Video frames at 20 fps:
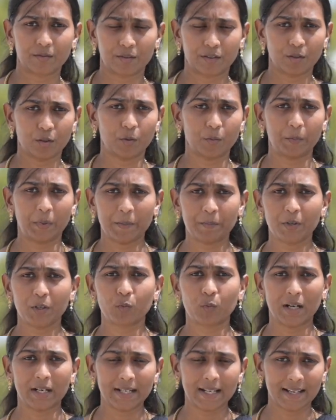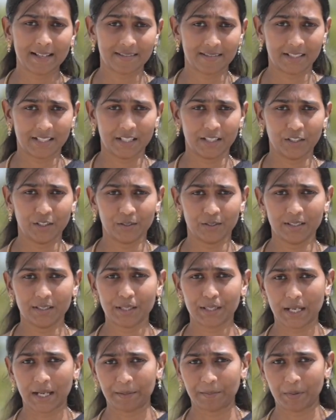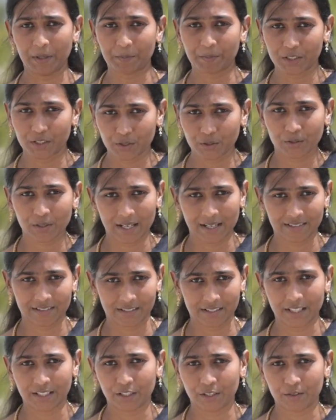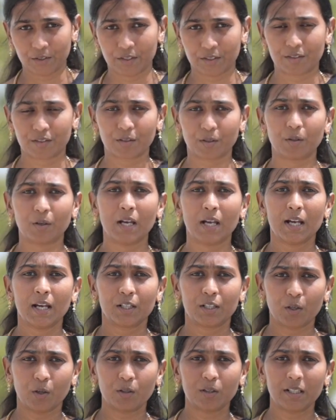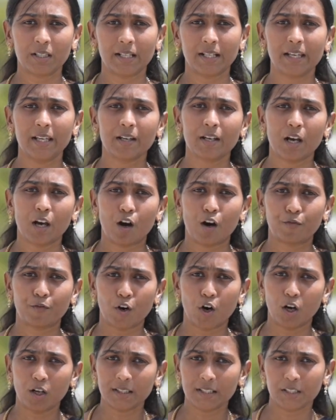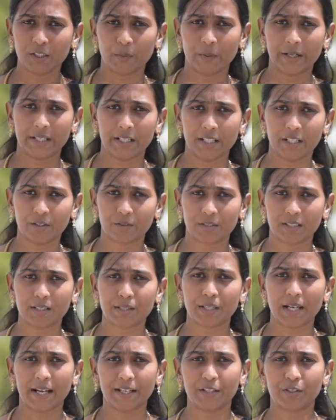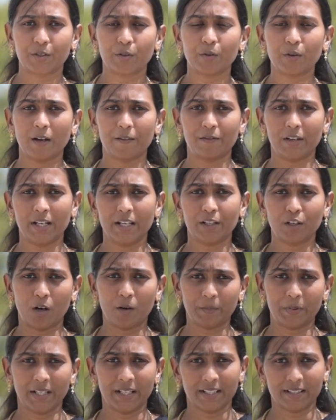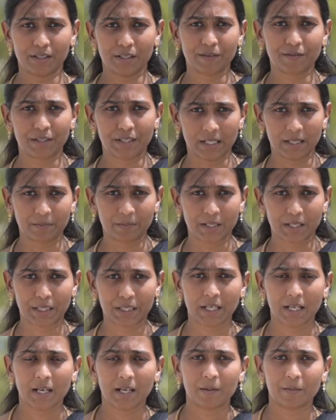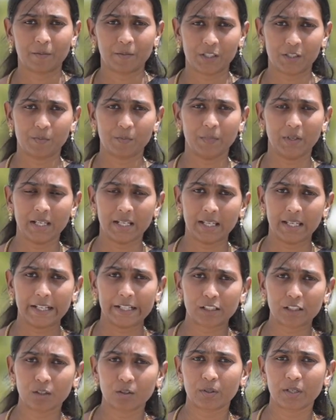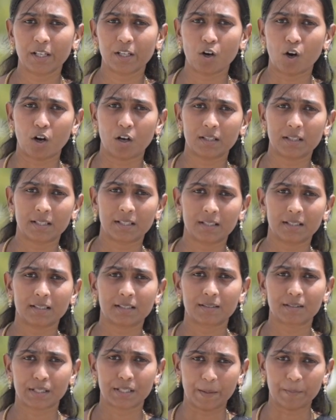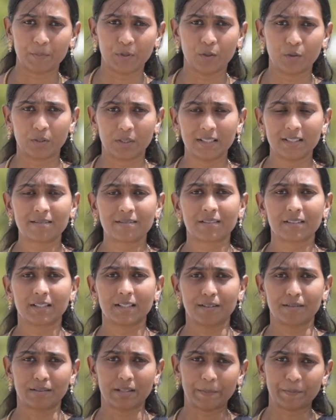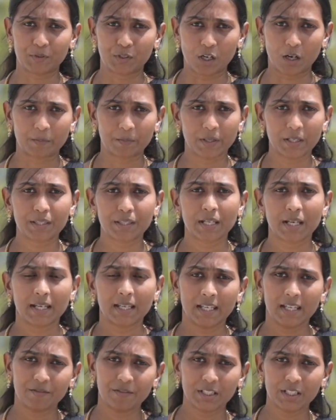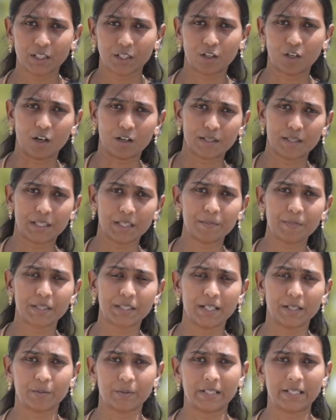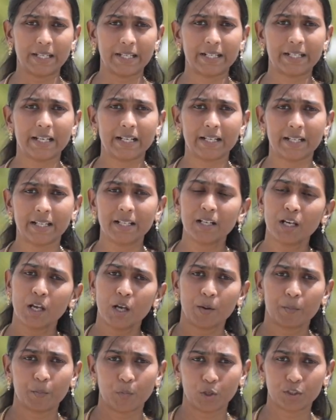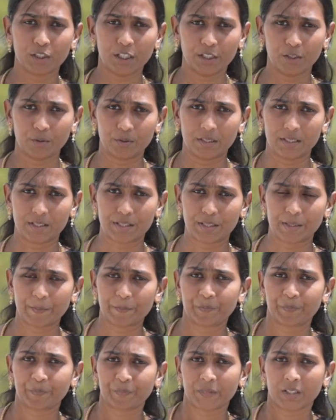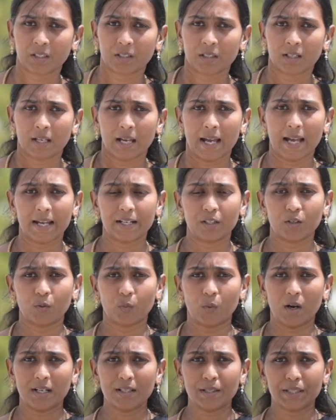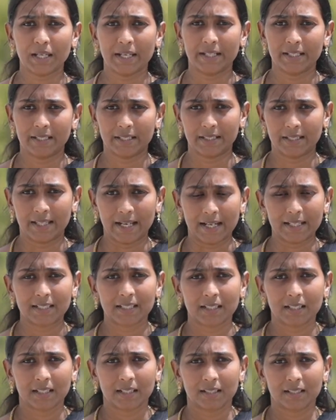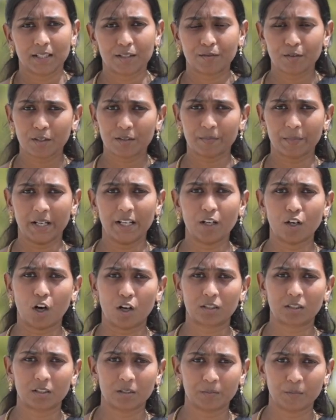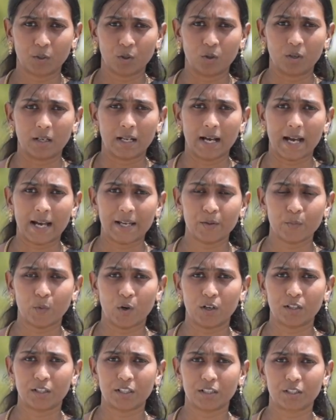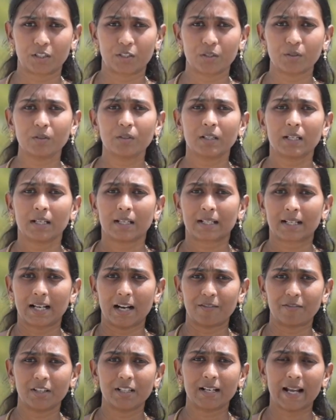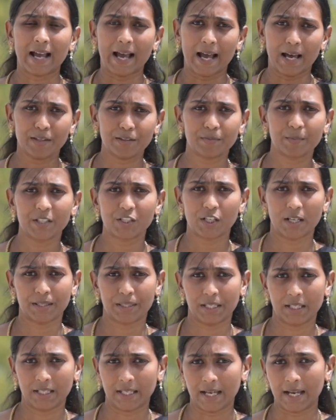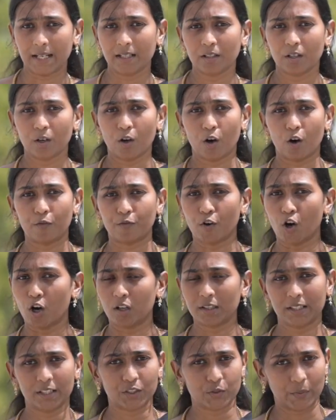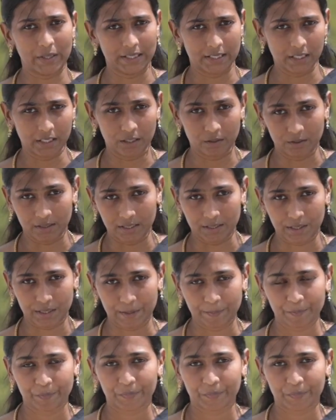So paper 1 has 10 units and paper 2 has 10 units. So totally of all the 20 units, I drew a very comprehensive syllabus, which mean including all the sub-units, the subtopics, even the concepts that were detailed in both the units. And once I did that, this was my long-term goal. I wanted to cover as much as I can of all the 20 units.